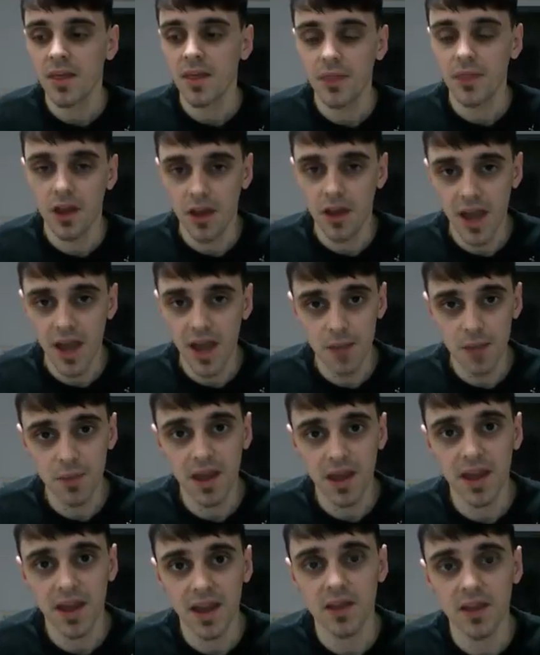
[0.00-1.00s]

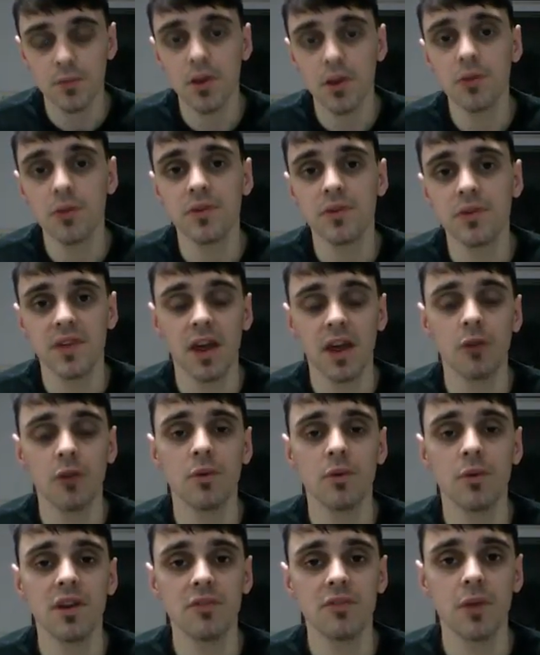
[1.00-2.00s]
MPA at the moment to
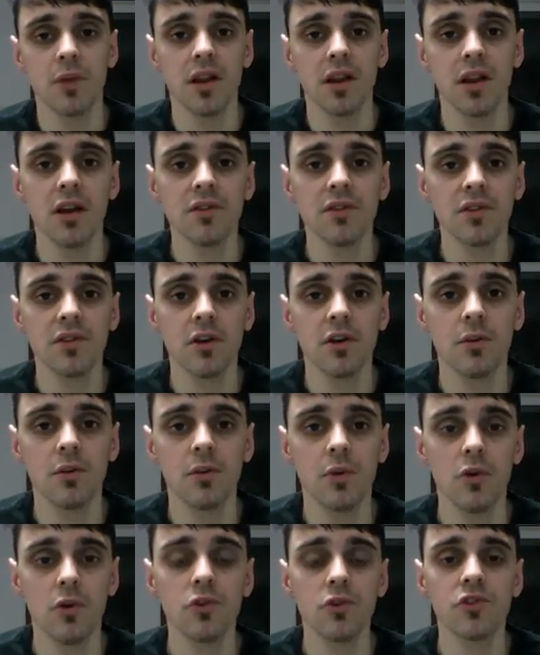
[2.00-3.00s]
help live my lifestyle,
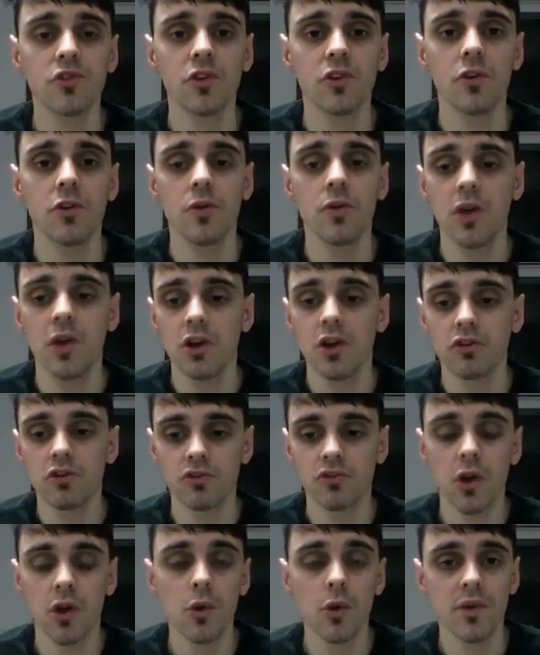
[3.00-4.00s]
but also
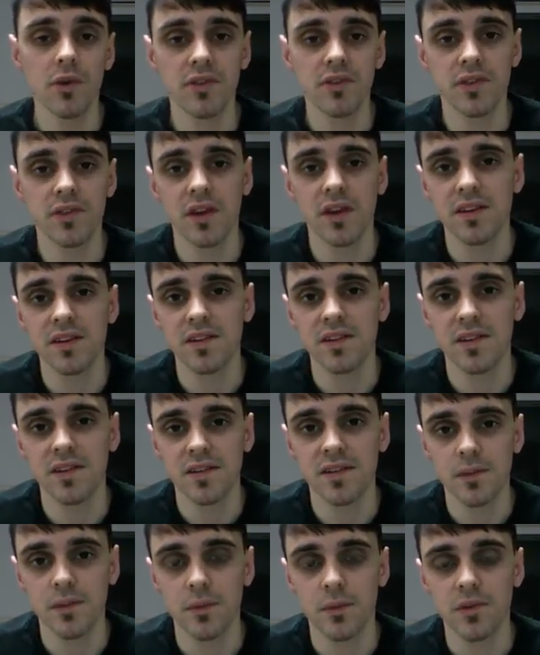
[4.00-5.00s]
grow with inside the
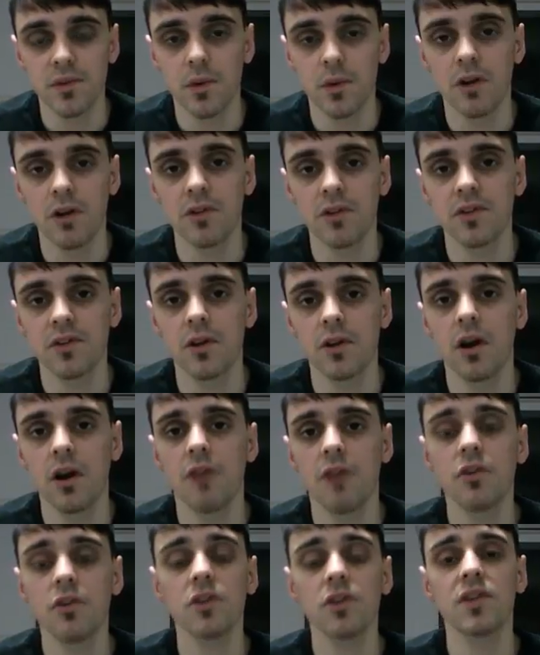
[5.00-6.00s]
system as well. So
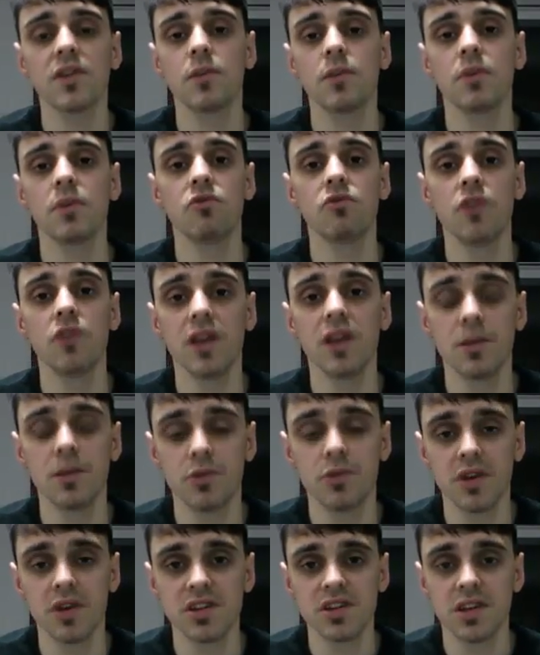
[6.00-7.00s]
I've honestly been really
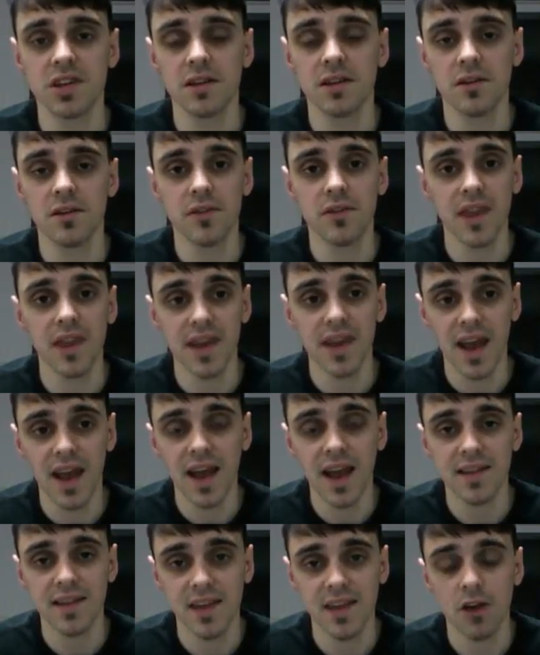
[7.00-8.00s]
appreciative that it
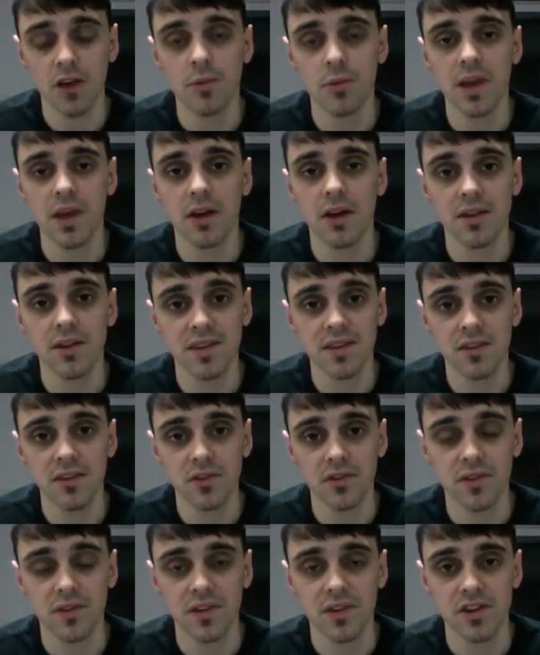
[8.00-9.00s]
has helped me out in
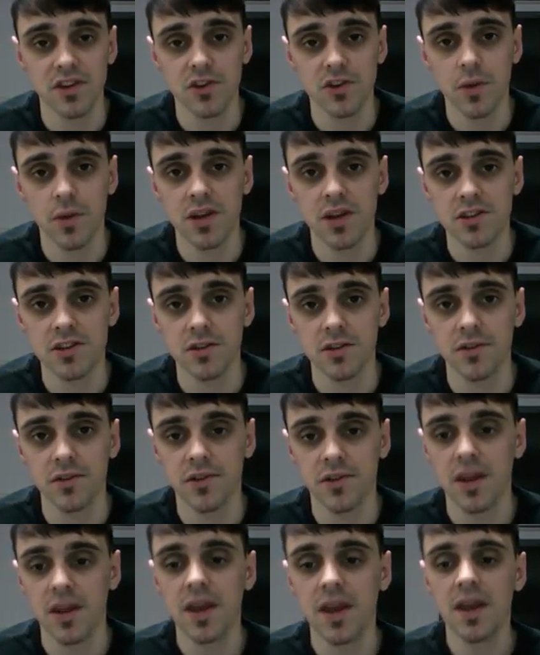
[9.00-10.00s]
different
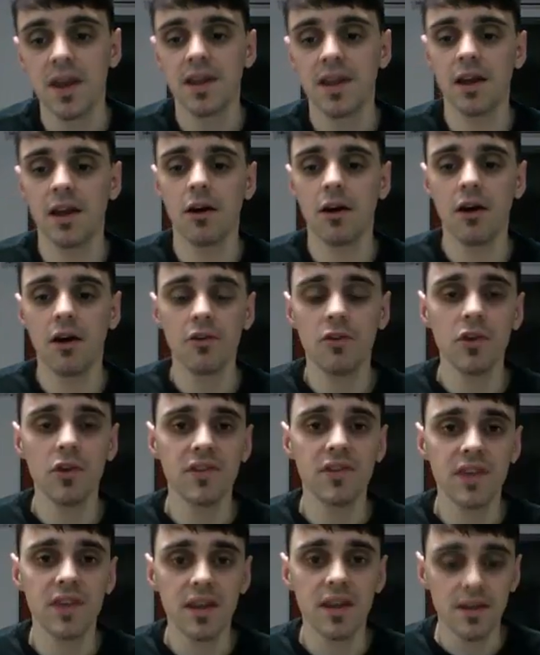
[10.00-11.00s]
situations. Now, I've always
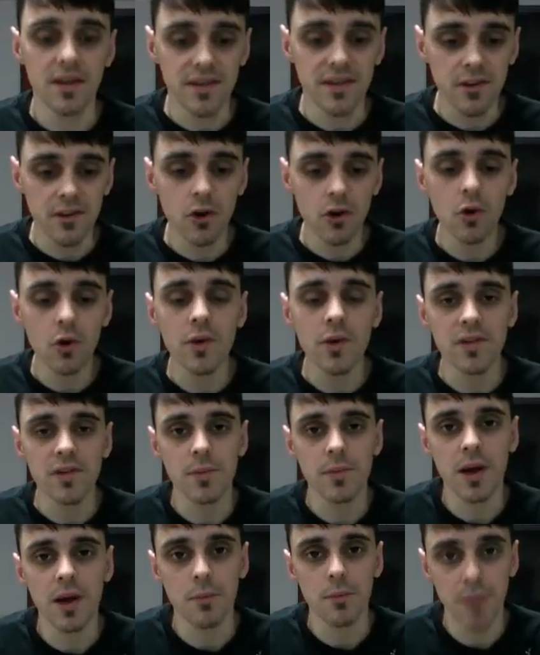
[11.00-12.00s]
said it's not always
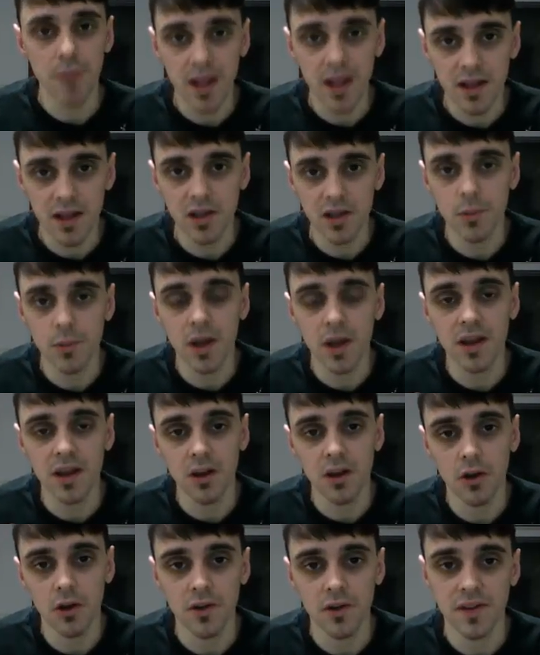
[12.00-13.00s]
about making the money
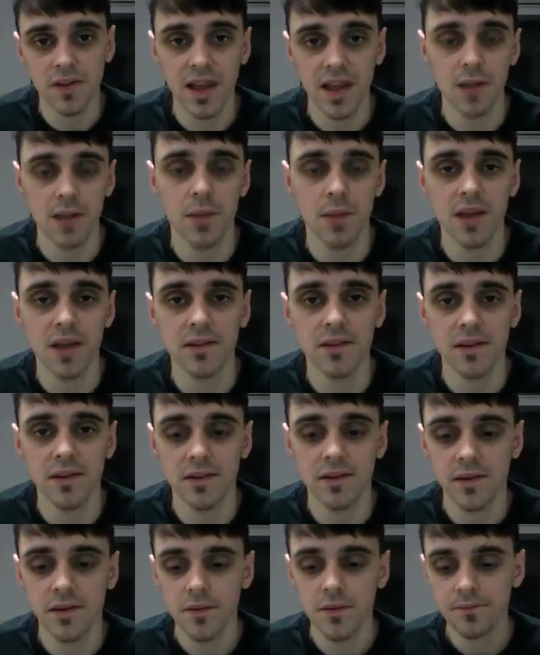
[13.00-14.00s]
on a daily
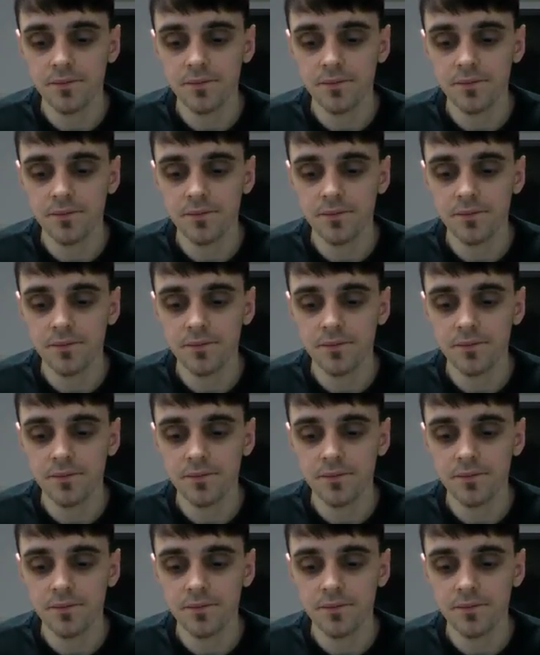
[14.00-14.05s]
basis.